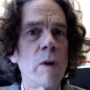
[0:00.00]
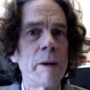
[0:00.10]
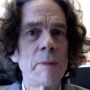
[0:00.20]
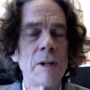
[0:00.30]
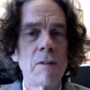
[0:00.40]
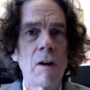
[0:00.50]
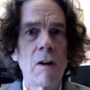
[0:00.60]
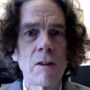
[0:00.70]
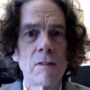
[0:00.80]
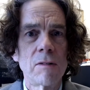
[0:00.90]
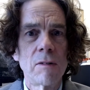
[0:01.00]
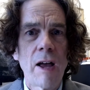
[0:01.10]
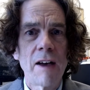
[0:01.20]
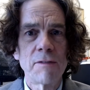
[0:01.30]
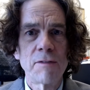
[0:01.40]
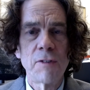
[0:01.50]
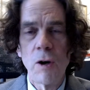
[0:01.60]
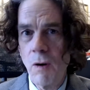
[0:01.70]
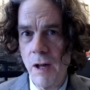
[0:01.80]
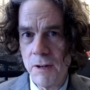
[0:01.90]
women have
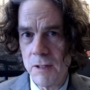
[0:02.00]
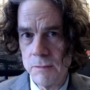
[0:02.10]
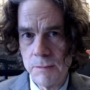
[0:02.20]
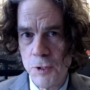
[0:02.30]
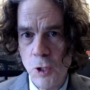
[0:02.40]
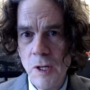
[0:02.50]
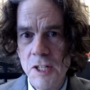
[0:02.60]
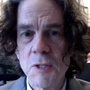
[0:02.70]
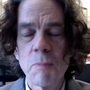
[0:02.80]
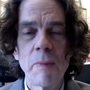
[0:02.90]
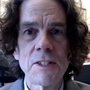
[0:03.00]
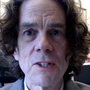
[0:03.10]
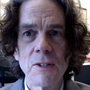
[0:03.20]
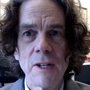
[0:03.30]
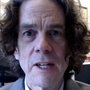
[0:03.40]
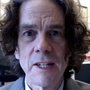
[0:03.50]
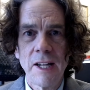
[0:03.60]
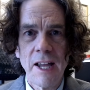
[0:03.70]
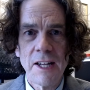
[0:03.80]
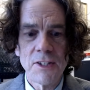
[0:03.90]
no other choice but to
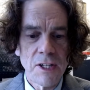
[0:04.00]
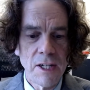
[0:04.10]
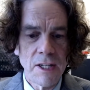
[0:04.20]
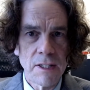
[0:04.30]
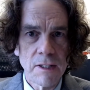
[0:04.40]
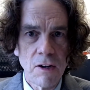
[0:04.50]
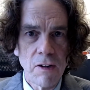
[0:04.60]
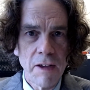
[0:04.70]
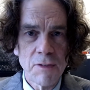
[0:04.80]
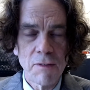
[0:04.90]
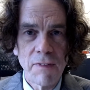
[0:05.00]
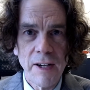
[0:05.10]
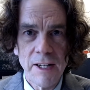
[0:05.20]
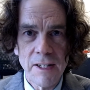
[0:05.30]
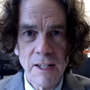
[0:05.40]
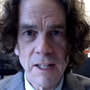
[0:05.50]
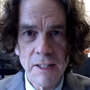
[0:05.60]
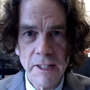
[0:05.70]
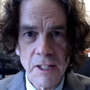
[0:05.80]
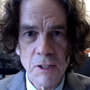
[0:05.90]
engage in, they have to
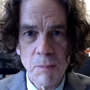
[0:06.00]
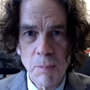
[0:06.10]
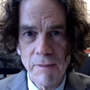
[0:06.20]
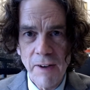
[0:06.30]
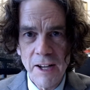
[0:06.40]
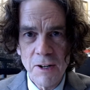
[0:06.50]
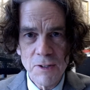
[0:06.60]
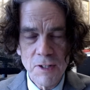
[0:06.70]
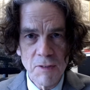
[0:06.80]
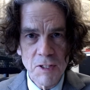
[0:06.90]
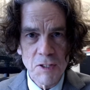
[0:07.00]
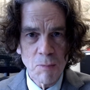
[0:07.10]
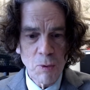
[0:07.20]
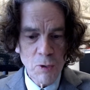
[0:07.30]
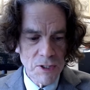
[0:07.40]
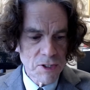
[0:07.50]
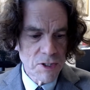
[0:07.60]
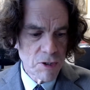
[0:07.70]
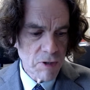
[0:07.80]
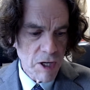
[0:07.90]
find illegal providers of these
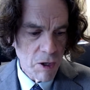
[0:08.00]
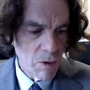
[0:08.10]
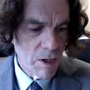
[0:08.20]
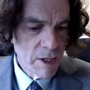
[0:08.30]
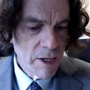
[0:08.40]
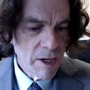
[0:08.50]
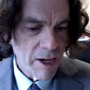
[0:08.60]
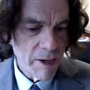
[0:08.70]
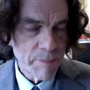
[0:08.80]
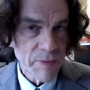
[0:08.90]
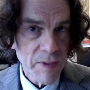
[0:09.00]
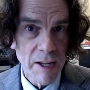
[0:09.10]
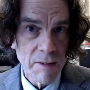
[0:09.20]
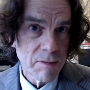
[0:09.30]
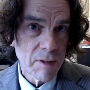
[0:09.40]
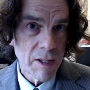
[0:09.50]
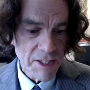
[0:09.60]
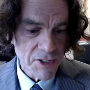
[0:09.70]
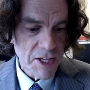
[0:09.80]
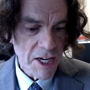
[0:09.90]
abortions to go, and
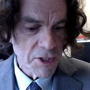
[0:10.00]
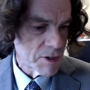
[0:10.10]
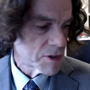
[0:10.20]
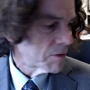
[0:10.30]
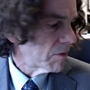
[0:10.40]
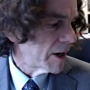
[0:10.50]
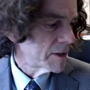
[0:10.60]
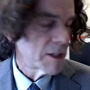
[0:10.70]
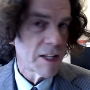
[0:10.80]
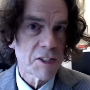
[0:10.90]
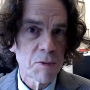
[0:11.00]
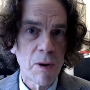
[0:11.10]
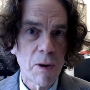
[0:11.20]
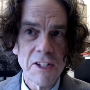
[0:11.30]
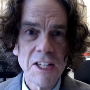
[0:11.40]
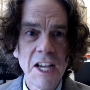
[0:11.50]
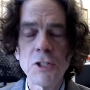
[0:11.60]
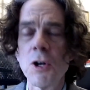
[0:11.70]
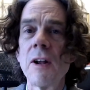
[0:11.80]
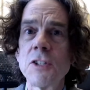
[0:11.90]
that's dangerous, right? That's part of the
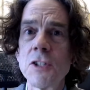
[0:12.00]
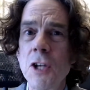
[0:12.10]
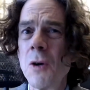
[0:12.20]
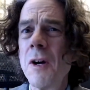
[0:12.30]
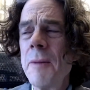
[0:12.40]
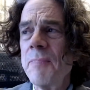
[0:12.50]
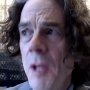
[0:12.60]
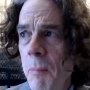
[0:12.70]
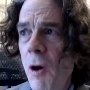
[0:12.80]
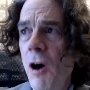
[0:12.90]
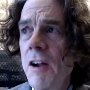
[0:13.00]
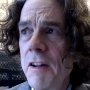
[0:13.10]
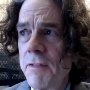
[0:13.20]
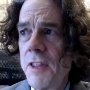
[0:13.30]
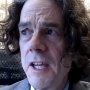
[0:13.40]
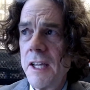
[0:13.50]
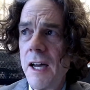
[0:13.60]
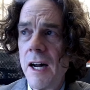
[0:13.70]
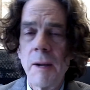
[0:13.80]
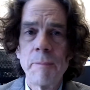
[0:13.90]
danger. And so part of
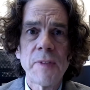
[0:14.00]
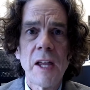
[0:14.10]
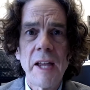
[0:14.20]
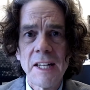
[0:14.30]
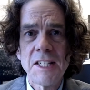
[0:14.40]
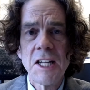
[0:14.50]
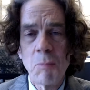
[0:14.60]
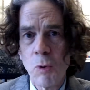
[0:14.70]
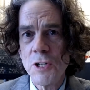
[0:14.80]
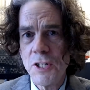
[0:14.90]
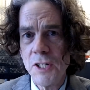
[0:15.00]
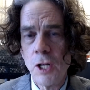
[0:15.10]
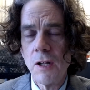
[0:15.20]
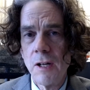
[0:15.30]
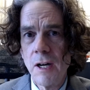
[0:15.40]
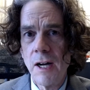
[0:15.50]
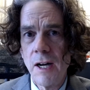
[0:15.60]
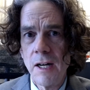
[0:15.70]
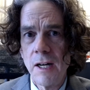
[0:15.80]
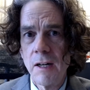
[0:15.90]
the anti-abortion
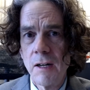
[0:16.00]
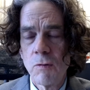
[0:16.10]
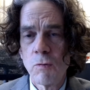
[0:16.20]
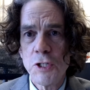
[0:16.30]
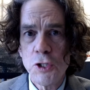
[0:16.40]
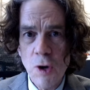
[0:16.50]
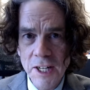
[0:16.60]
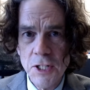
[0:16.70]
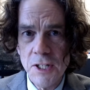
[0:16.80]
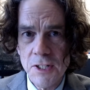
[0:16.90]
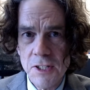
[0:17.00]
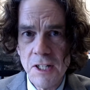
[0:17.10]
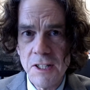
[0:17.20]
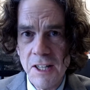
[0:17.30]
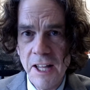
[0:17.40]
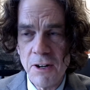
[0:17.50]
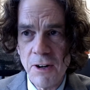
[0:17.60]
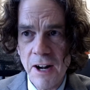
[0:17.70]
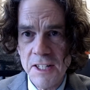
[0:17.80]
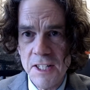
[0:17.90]
restrictions in the
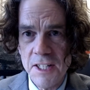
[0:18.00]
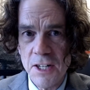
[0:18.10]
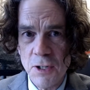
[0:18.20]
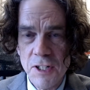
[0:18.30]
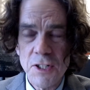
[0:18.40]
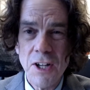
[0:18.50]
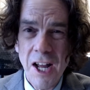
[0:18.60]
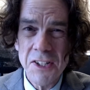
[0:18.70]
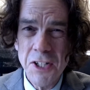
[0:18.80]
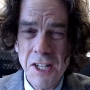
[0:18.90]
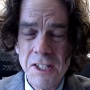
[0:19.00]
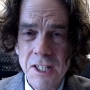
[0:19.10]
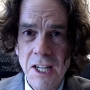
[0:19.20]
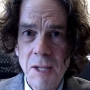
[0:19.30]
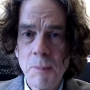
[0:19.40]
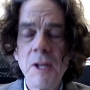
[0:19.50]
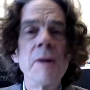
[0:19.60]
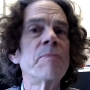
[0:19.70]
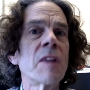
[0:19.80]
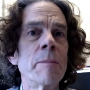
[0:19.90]
later 19th century, it's not just to keep
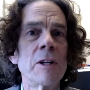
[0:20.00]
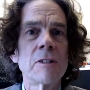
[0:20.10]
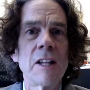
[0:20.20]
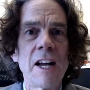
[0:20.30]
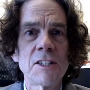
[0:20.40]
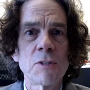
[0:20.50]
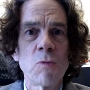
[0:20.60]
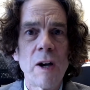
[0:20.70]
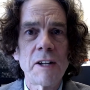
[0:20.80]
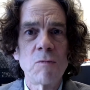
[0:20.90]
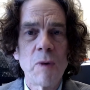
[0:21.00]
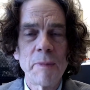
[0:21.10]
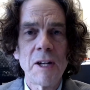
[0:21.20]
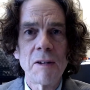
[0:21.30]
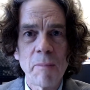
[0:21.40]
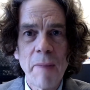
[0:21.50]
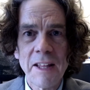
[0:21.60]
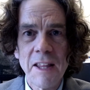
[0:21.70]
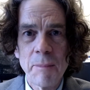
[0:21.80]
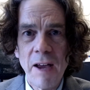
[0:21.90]
middle-class white women and
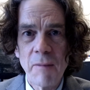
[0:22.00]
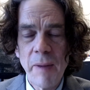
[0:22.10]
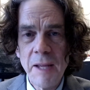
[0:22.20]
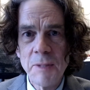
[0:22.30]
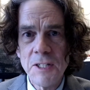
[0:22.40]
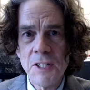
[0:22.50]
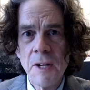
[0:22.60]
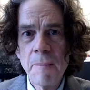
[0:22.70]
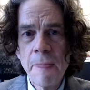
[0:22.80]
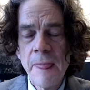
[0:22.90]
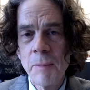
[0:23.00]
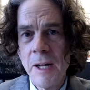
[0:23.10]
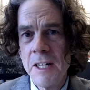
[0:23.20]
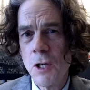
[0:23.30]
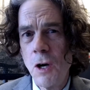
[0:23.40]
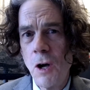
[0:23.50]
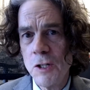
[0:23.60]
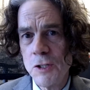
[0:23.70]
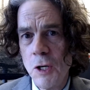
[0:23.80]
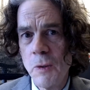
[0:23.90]
make them have babies, but it's
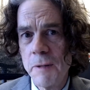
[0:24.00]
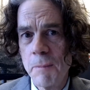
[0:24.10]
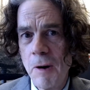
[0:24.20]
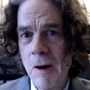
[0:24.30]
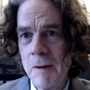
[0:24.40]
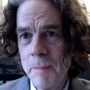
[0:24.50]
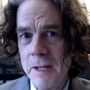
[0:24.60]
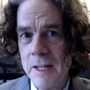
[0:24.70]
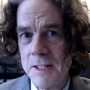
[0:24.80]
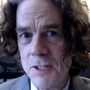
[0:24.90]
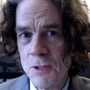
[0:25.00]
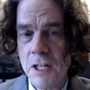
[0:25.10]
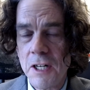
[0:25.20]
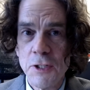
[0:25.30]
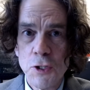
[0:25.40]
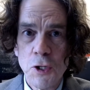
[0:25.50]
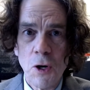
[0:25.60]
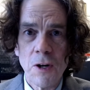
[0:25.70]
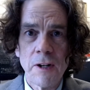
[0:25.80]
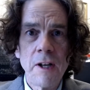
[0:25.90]
also in part because there's a
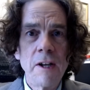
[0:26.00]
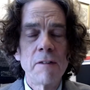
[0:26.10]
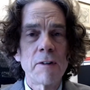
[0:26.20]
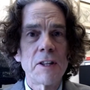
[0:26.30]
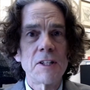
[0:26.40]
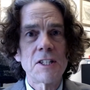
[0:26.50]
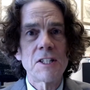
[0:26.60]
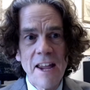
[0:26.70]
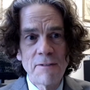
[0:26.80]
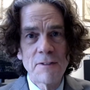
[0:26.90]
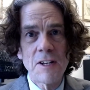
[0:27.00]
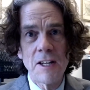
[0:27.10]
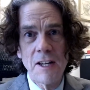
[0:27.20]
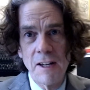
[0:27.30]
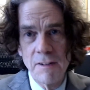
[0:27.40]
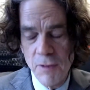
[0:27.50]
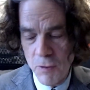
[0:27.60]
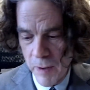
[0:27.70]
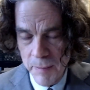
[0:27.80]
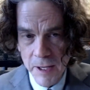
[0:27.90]
concern for the safety
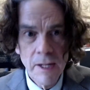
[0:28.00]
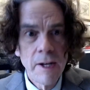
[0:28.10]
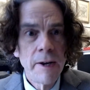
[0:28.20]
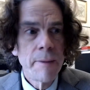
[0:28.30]
of the women.